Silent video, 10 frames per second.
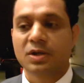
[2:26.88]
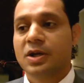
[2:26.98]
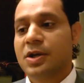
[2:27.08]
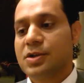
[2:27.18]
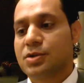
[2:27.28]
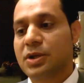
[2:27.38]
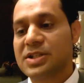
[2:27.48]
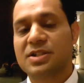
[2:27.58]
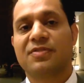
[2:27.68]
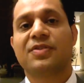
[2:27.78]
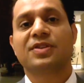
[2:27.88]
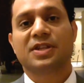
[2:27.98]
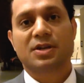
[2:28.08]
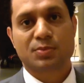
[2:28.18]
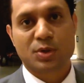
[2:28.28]
Okay. So let's say
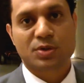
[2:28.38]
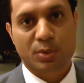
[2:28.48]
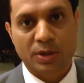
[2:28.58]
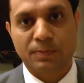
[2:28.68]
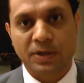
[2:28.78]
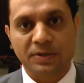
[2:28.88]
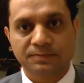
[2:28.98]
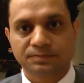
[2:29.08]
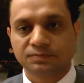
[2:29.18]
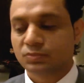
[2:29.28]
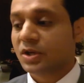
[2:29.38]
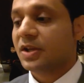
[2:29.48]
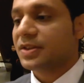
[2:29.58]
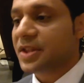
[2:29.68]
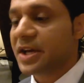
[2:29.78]
50,000 was your winning bid.
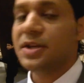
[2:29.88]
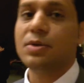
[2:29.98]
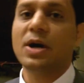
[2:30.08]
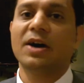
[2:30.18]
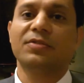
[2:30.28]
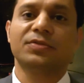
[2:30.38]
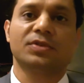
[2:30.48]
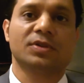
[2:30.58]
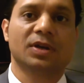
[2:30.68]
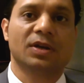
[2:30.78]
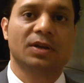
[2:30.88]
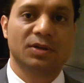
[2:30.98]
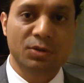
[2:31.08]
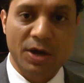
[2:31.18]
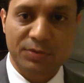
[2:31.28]
Then you have
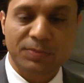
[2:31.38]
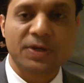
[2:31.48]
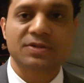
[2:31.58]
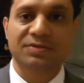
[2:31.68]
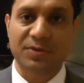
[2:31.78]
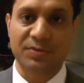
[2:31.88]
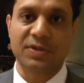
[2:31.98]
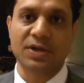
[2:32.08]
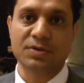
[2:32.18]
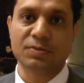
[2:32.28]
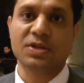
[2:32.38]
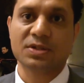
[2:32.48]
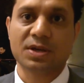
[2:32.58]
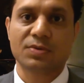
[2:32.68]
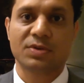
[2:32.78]
to pay us the 50,000
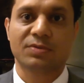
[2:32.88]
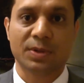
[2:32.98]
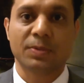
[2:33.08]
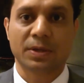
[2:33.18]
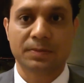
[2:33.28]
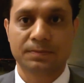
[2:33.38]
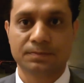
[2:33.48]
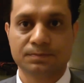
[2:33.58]
because that was your winning bid.